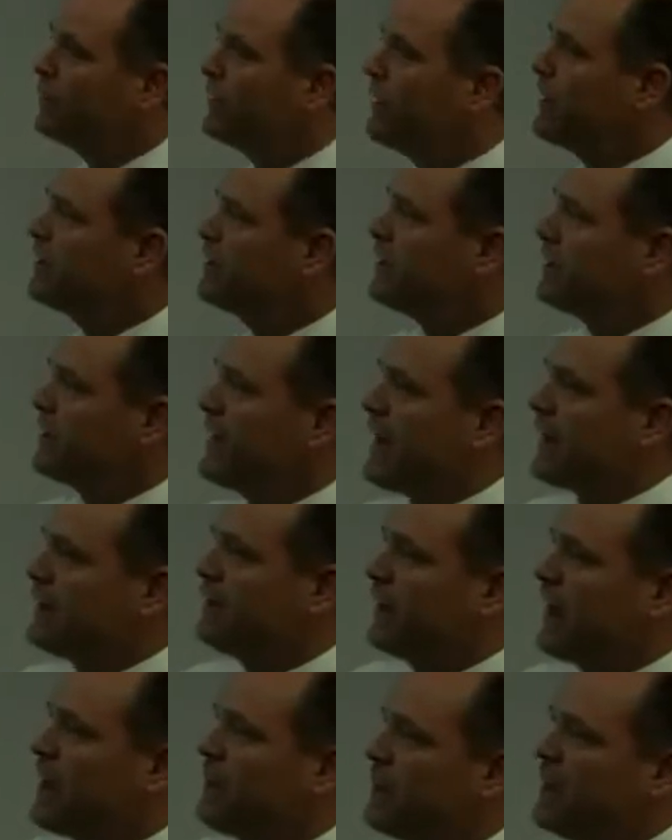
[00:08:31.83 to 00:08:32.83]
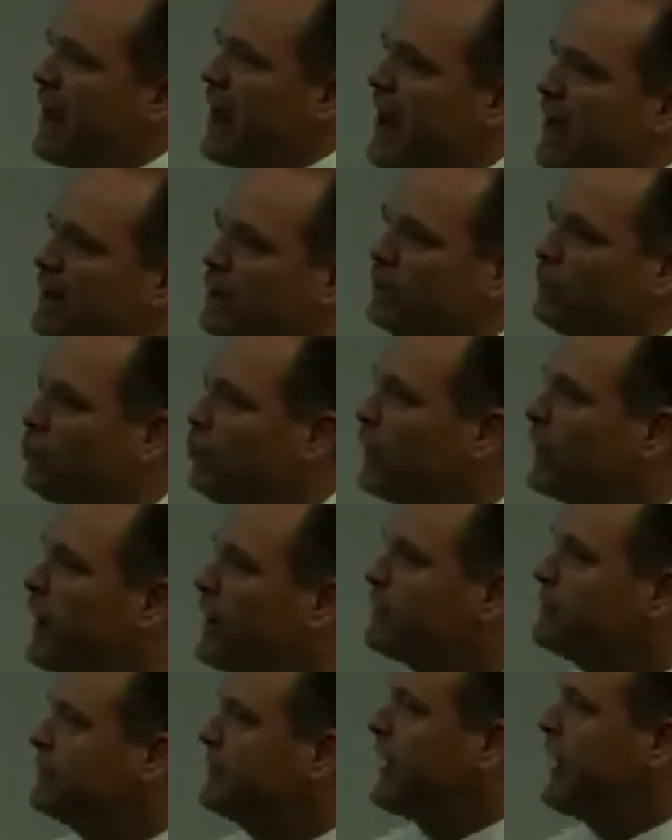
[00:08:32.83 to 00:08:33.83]
We then took that claim and added
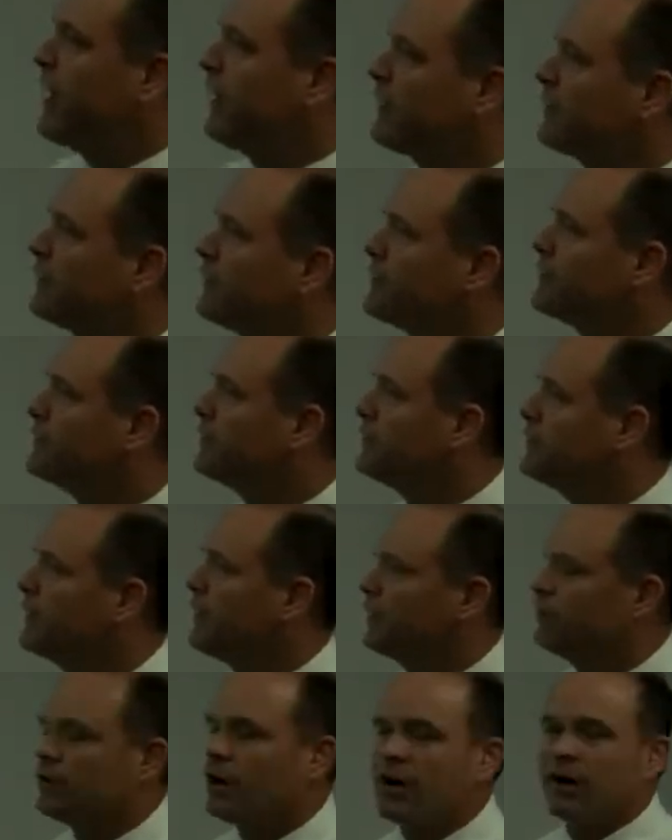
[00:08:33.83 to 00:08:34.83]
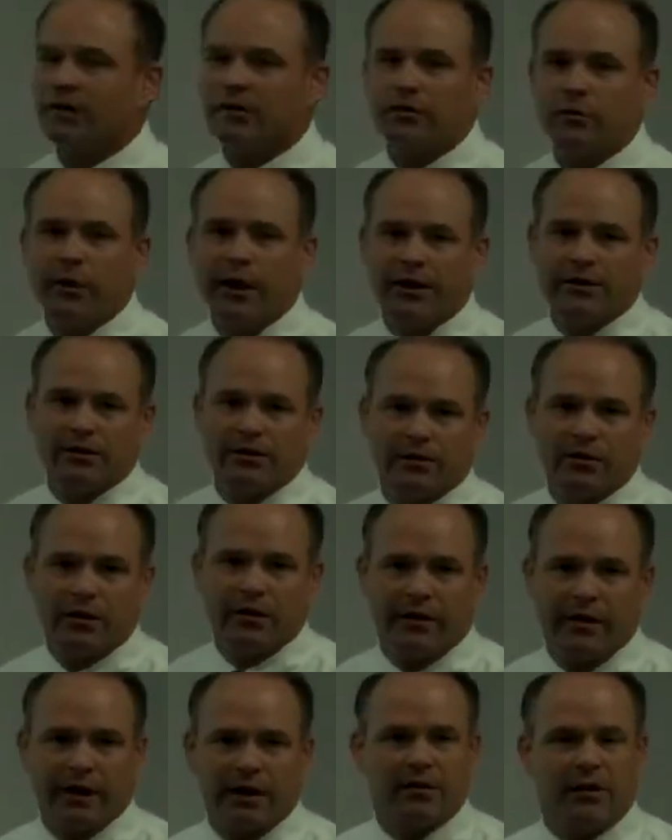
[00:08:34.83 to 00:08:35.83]
$100 of lost wages
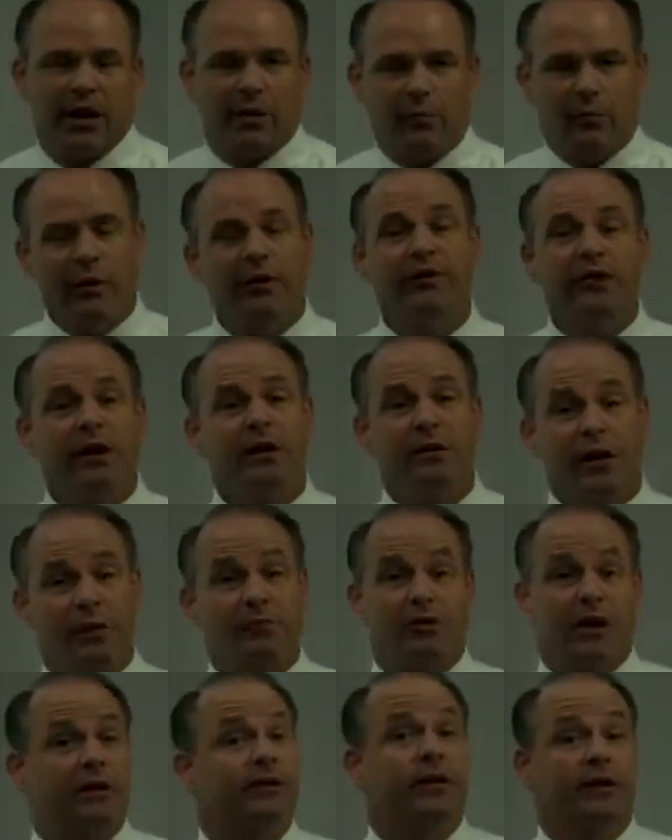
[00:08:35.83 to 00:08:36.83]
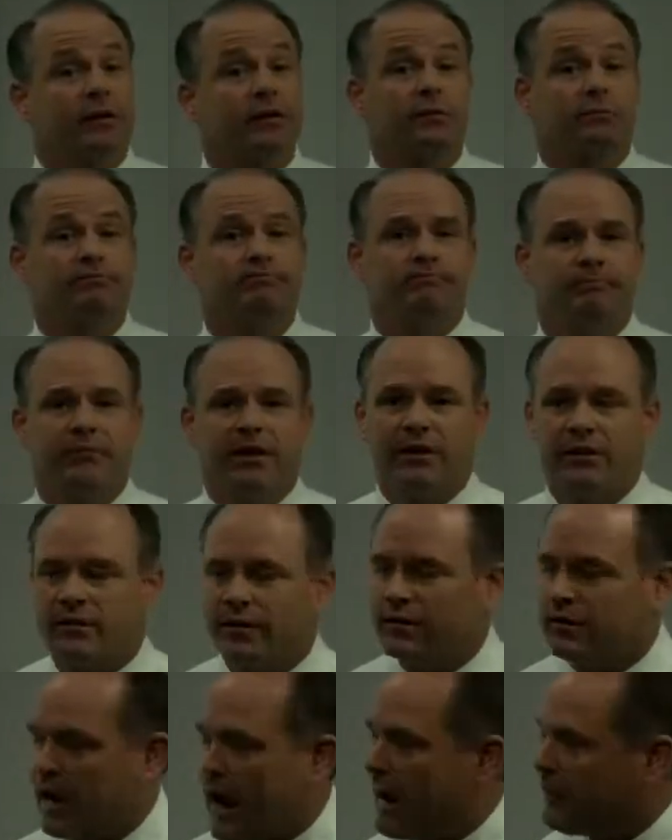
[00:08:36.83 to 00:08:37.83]
onto that claim. And we see claims like this.
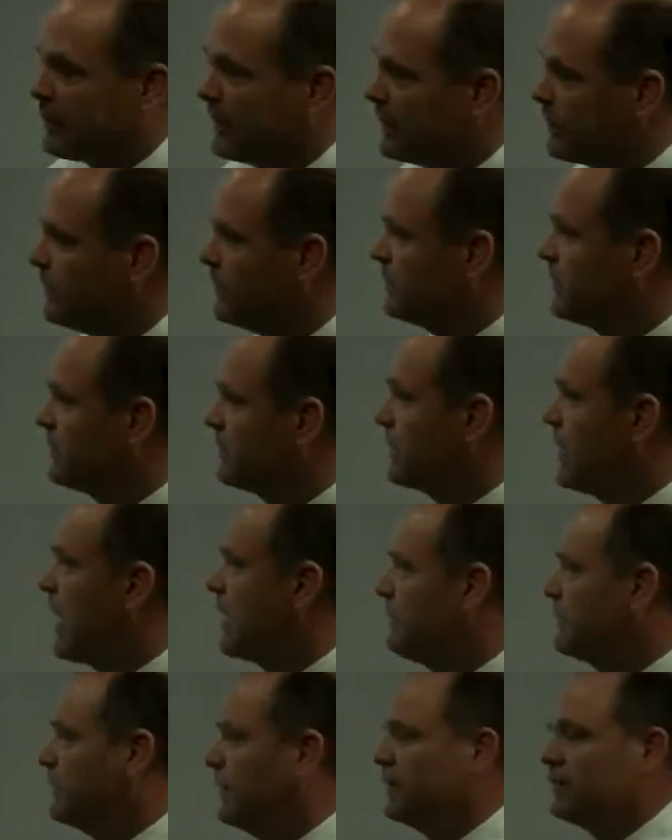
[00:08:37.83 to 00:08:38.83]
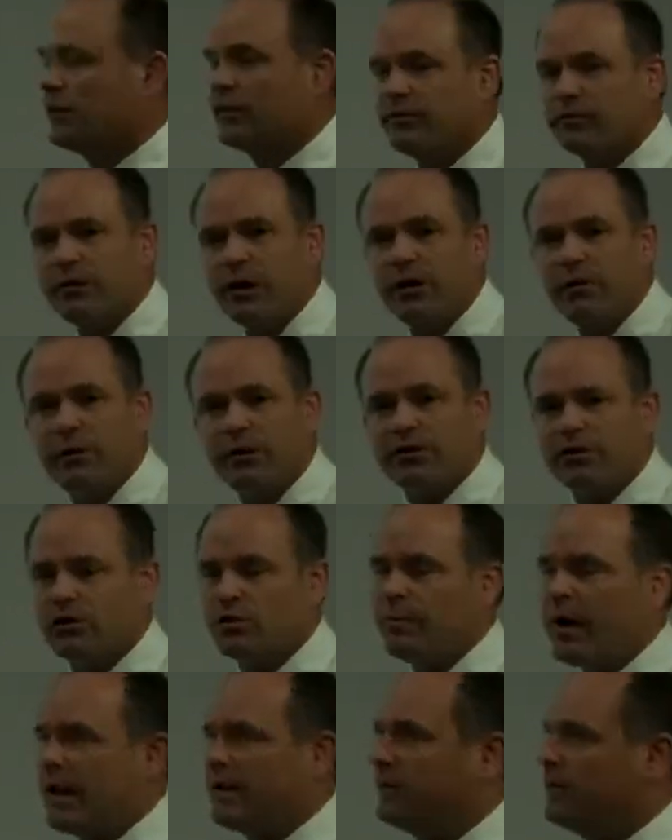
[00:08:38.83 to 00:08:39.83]
This happens. This is not as infrequent
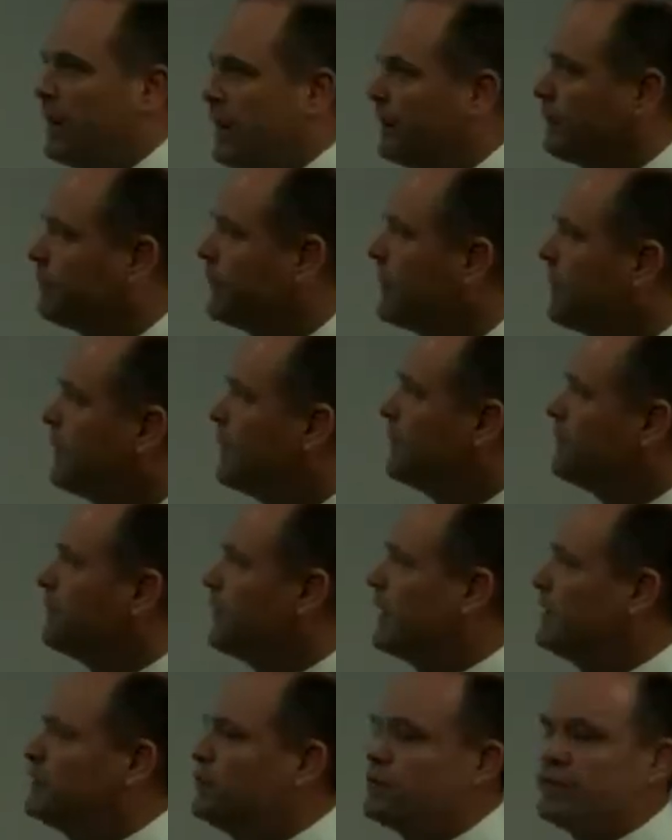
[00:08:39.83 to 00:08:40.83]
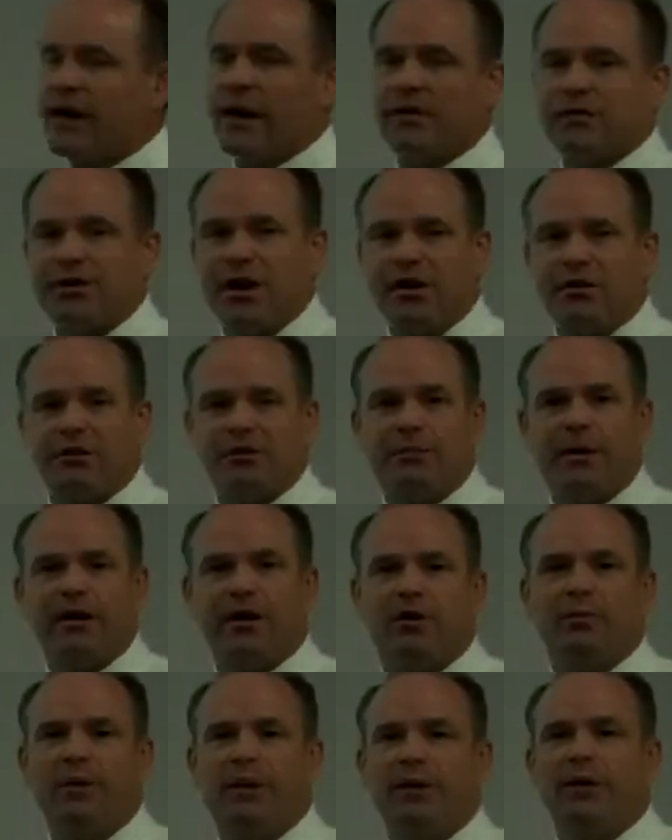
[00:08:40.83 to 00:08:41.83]
as you might think. So we had $2,000 in
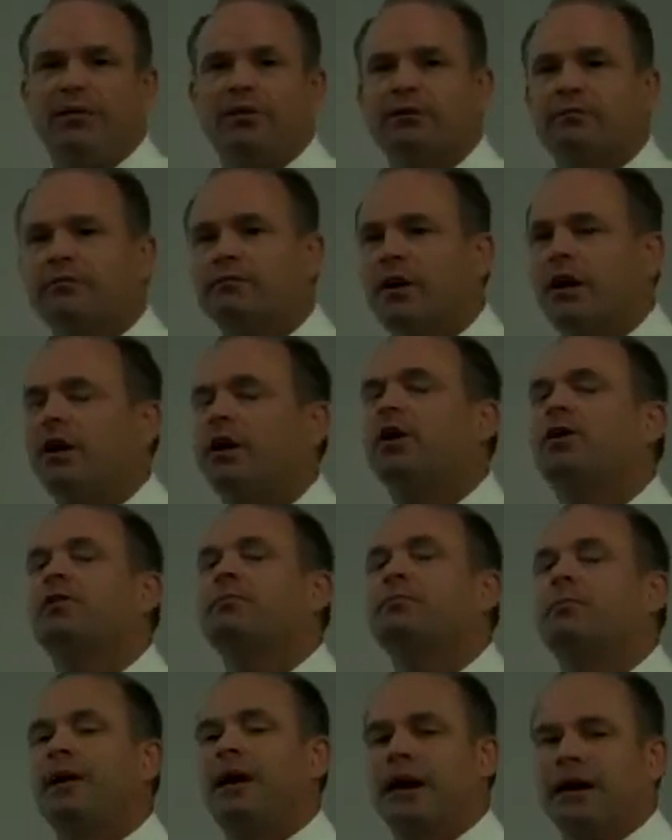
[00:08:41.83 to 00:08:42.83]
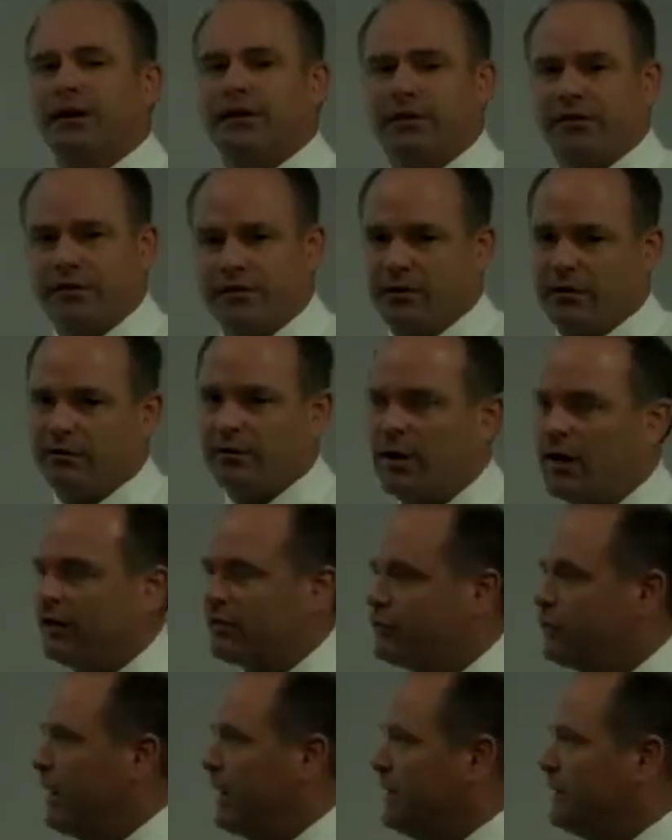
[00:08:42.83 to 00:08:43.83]
medical bills, $100 of
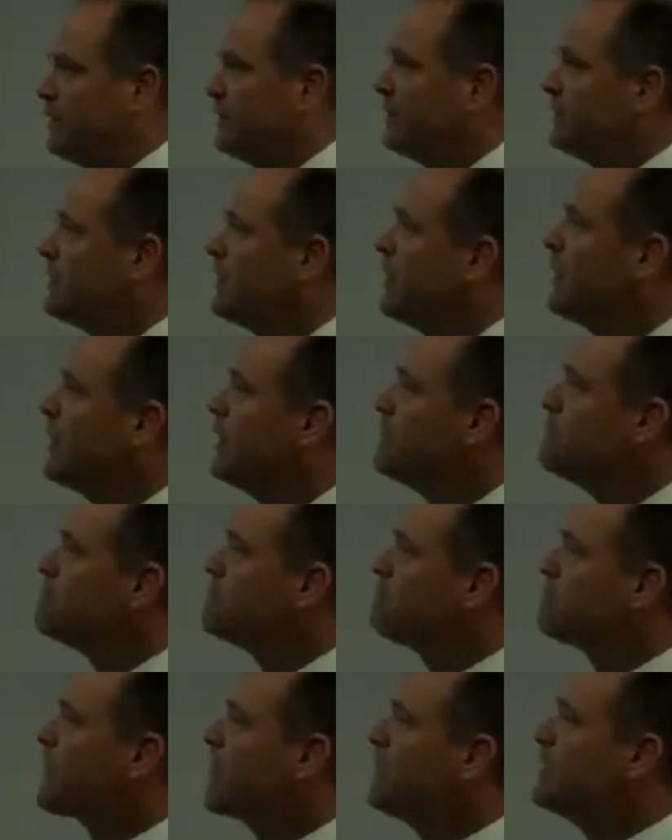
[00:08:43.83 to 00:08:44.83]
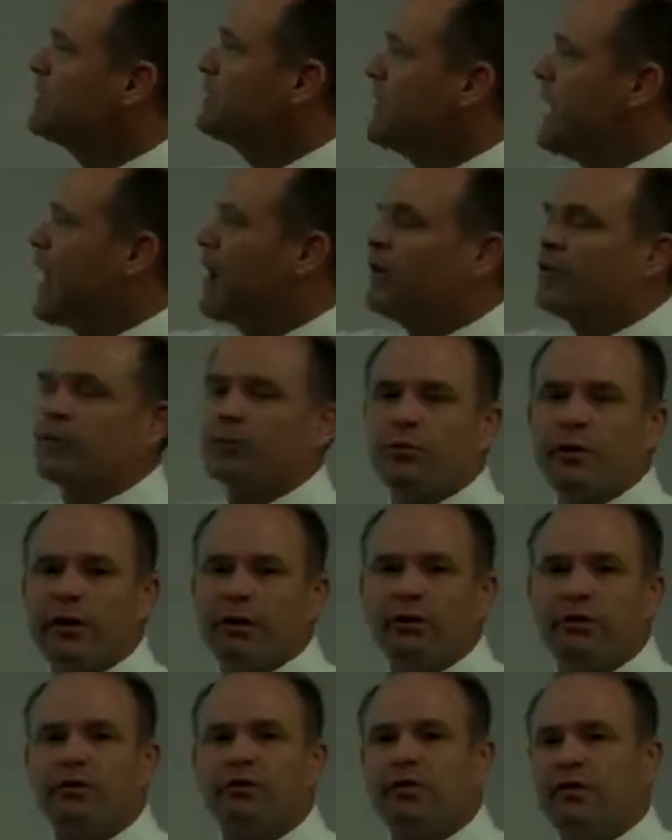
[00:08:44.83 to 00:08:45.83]
lost wages. Now
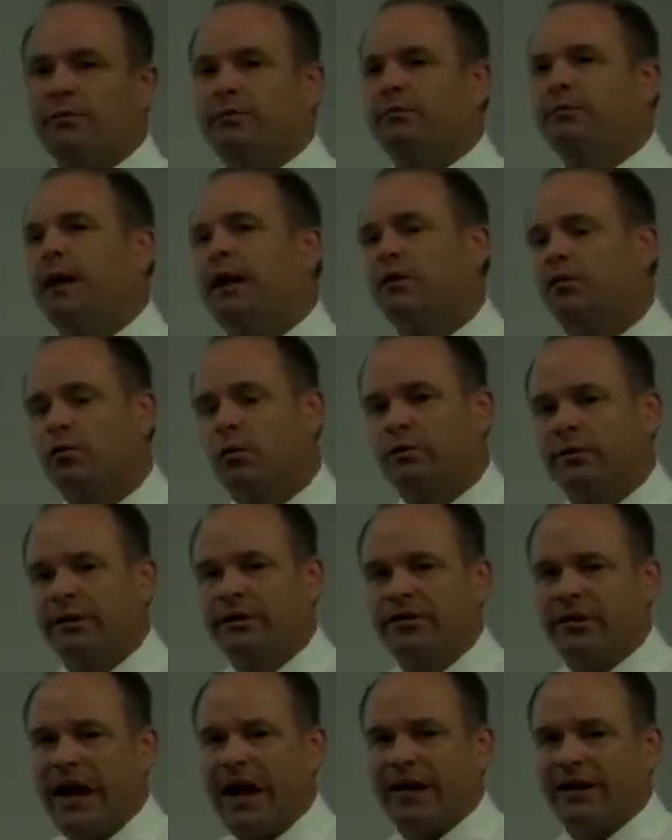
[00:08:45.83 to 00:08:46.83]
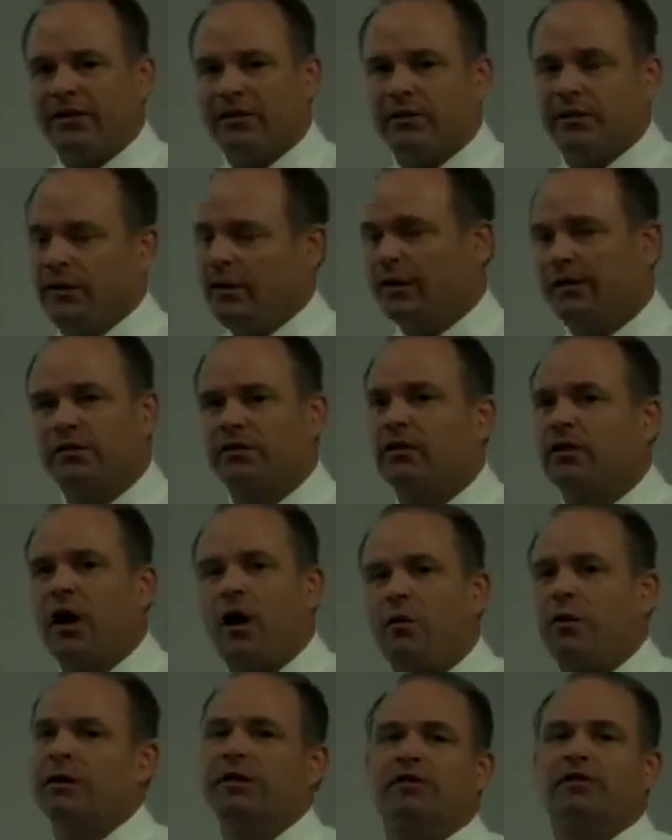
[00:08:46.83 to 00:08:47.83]
we lose the medical only status. It is
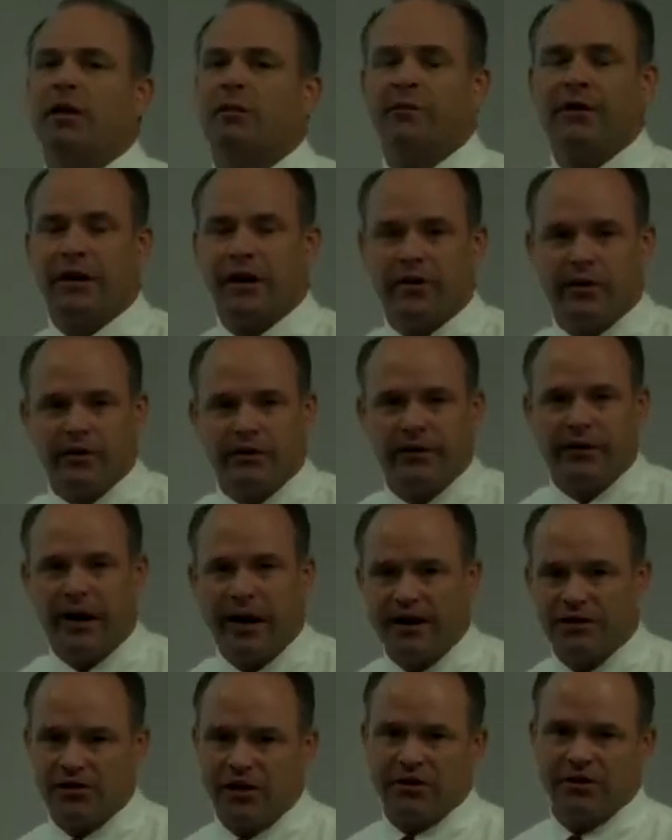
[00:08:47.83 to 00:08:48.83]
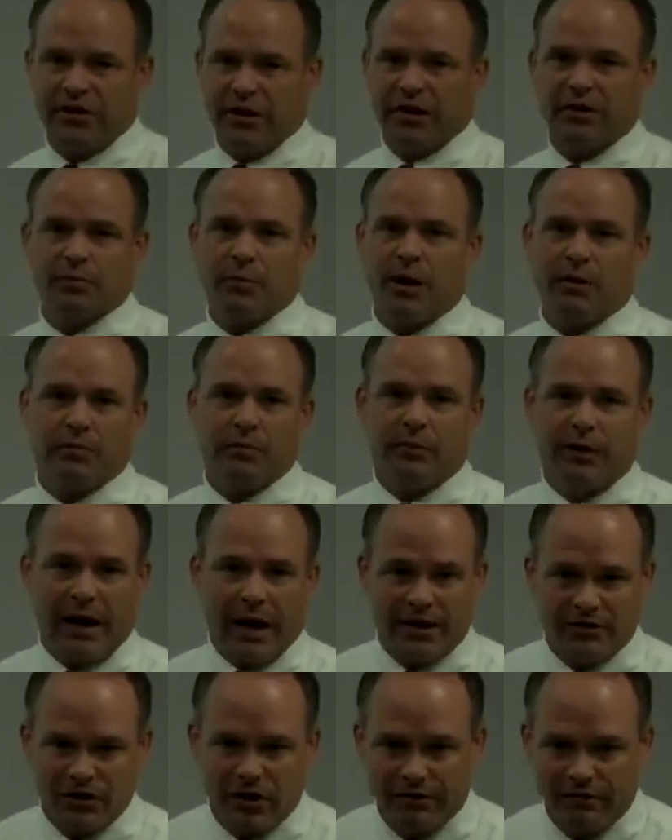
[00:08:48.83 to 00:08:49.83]
coded something other than IJ6,
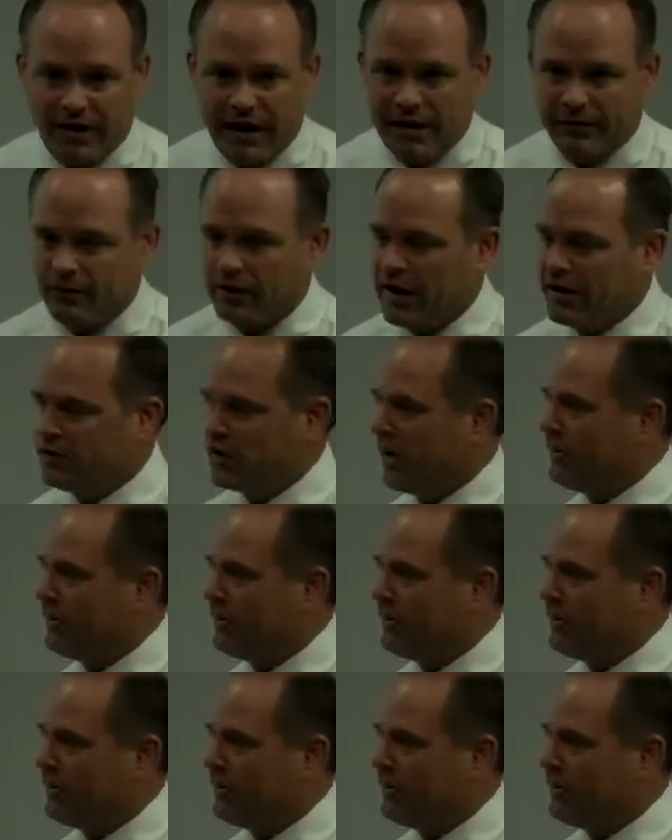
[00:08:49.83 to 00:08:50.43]
probably IJ5 or